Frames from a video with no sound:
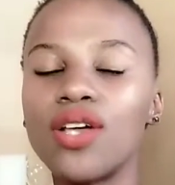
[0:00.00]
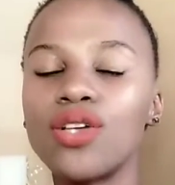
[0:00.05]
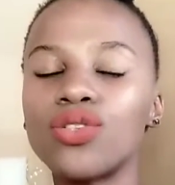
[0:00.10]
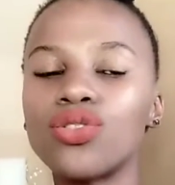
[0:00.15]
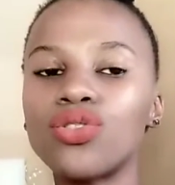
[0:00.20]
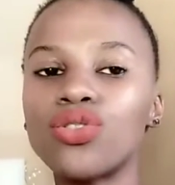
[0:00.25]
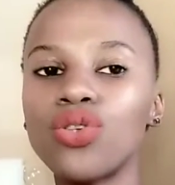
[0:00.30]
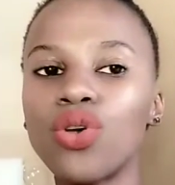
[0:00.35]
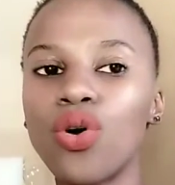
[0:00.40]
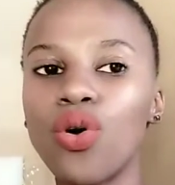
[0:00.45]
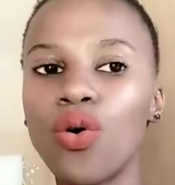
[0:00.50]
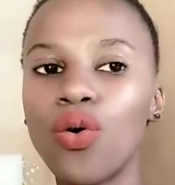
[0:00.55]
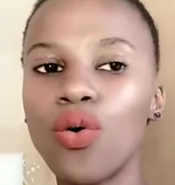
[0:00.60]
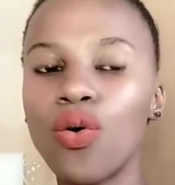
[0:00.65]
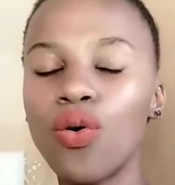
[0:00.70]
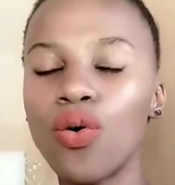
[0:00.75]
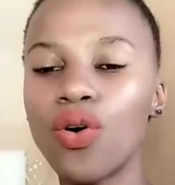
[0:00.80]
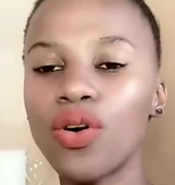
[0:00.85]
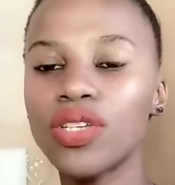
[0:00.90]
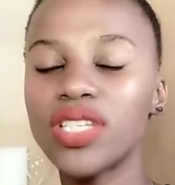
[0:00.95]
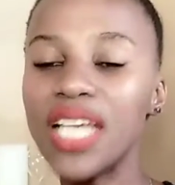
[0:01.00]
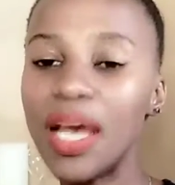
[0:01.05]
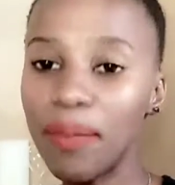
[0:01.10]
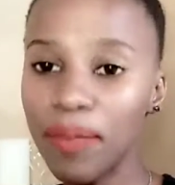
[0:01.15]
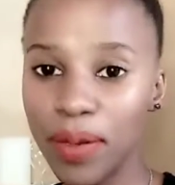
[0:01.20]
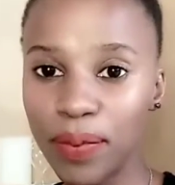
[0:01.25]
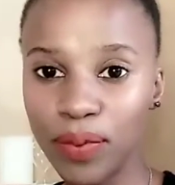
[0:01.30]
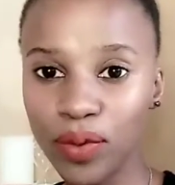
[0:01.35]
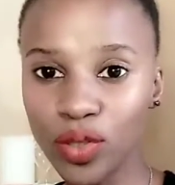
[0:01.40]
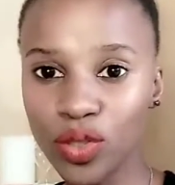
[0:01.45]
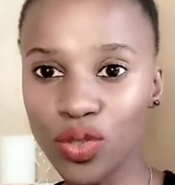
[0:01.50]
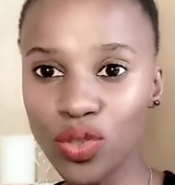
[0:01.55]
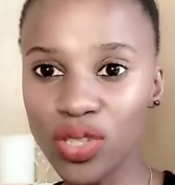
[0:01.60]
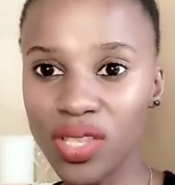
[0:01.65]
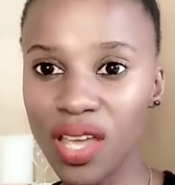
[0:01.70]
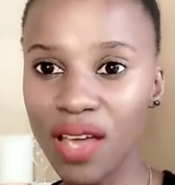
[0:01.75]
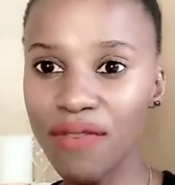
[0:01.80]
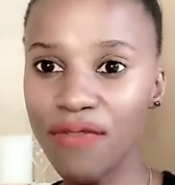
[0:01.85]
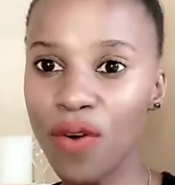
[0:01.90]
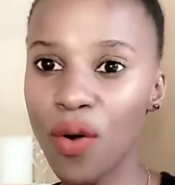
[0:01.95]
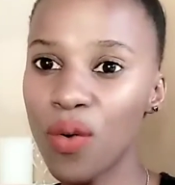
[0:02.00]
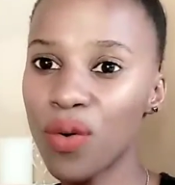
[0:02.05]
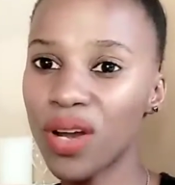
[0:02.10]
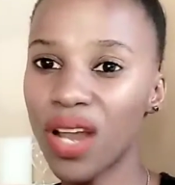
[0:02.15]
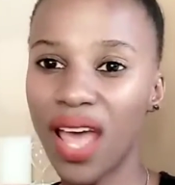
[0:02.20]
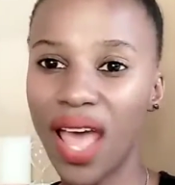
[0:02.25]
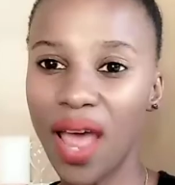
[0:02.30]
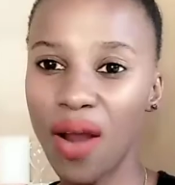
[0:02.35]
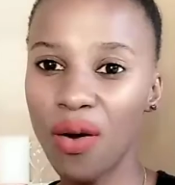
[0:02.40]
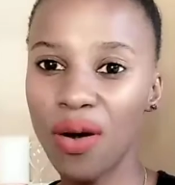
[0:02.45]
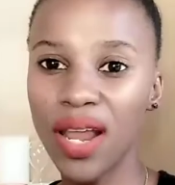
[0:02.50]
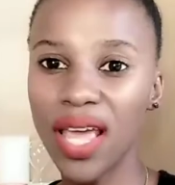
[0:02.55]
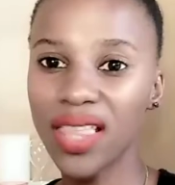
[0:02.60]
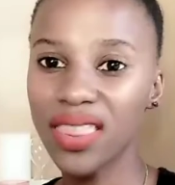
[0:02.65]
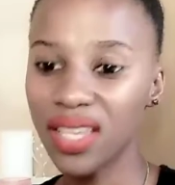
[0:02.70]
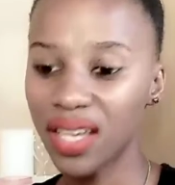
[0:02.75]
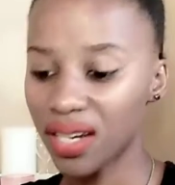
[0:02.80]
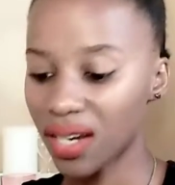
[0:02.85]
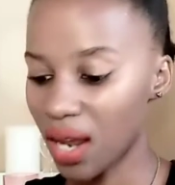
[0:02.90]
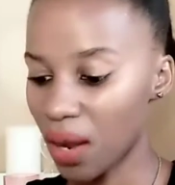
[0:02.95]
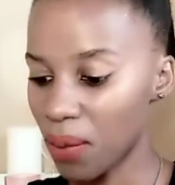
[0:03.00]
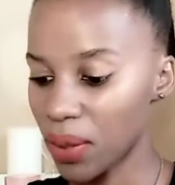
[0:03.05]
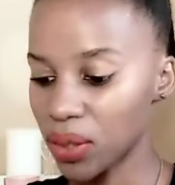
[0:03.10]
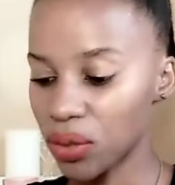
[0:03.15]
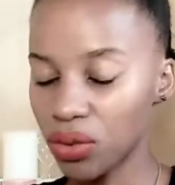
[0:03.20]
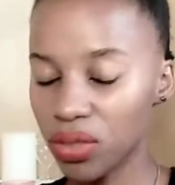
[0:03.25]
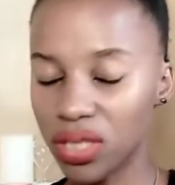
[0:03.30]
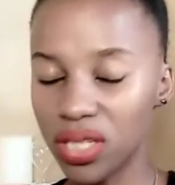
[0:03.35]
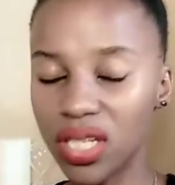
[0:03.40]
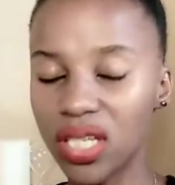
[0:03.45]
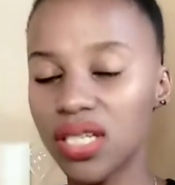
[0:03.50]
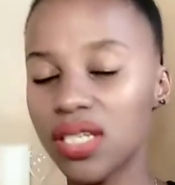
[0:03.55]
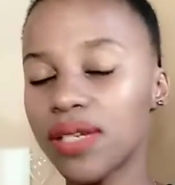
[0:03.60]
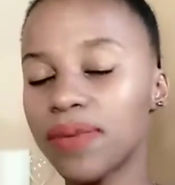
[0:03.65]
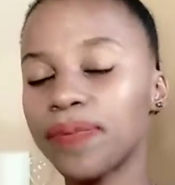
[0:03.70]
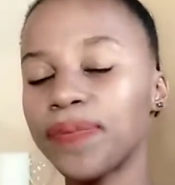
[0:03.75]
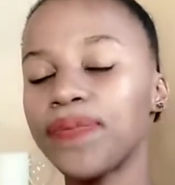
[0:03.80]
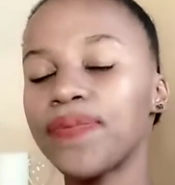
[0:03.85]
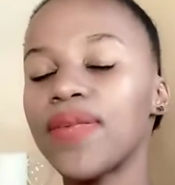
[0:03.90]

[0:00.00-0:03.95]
So some people use their phone. I don't like that. I want to see it.